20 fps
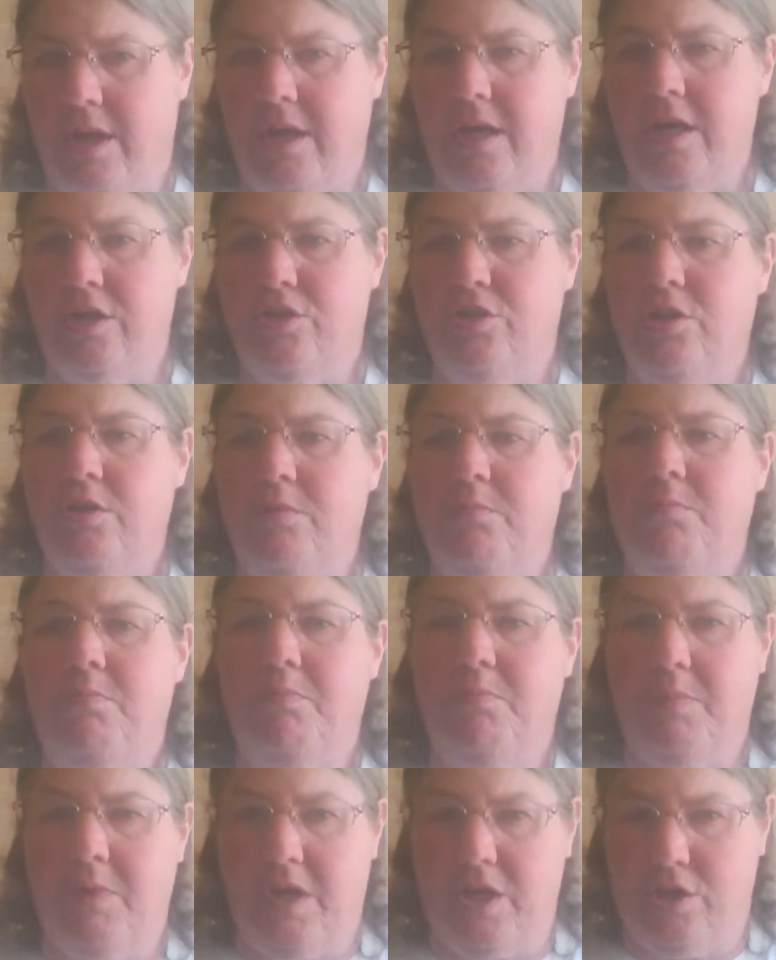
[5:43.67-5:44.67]
that it should
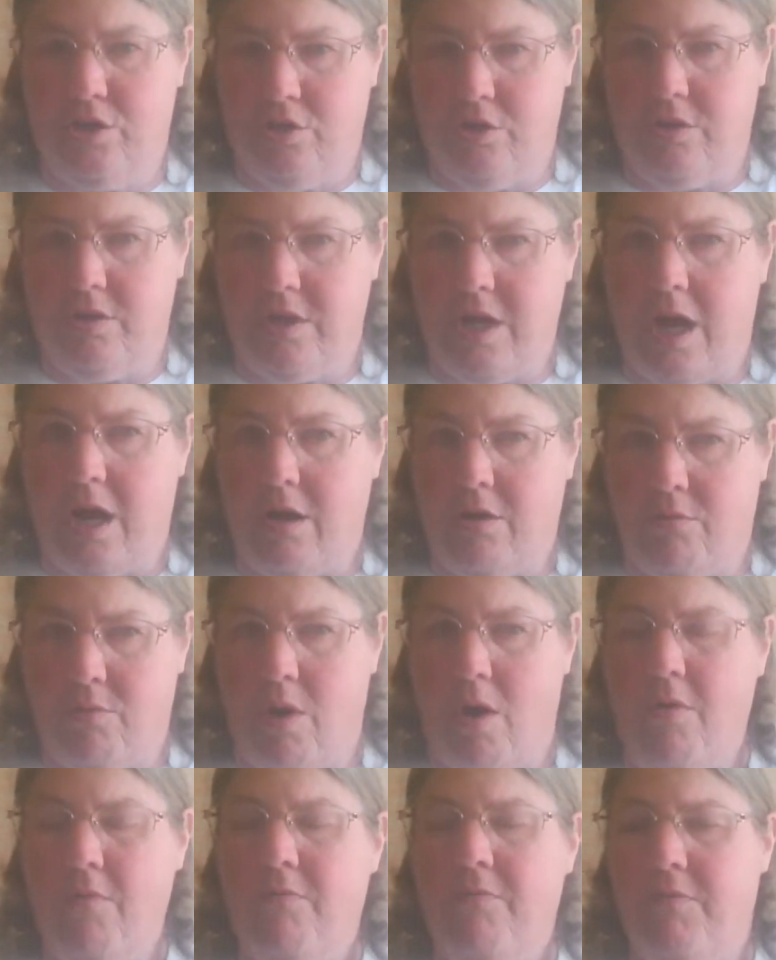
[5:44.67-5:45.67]

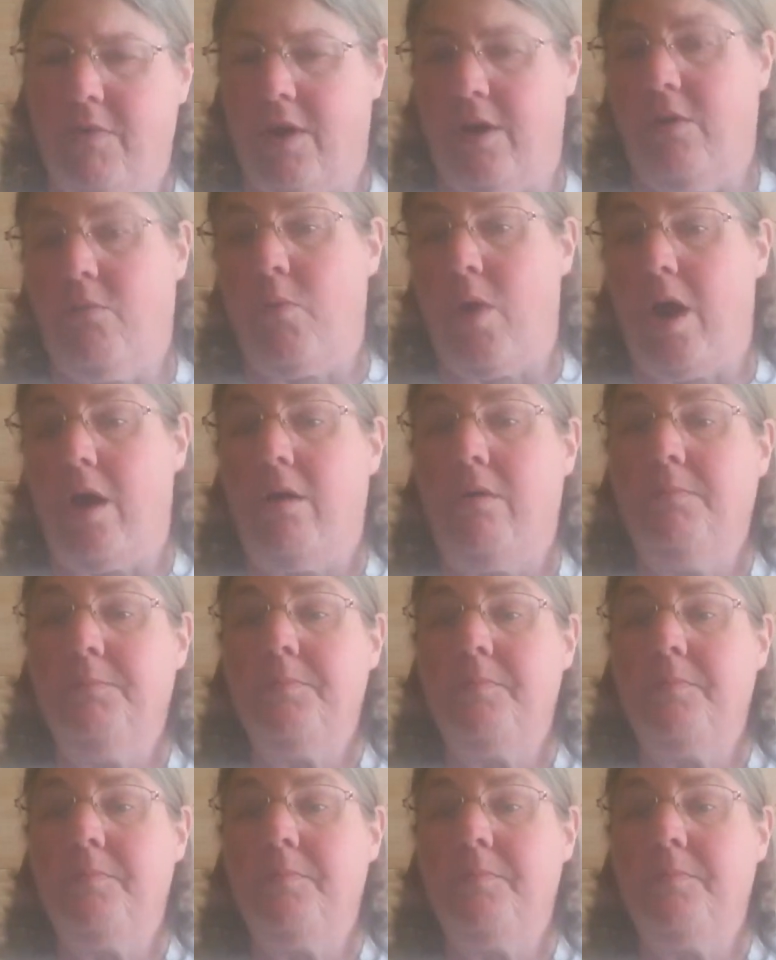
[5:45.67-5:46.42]
grow fairly well.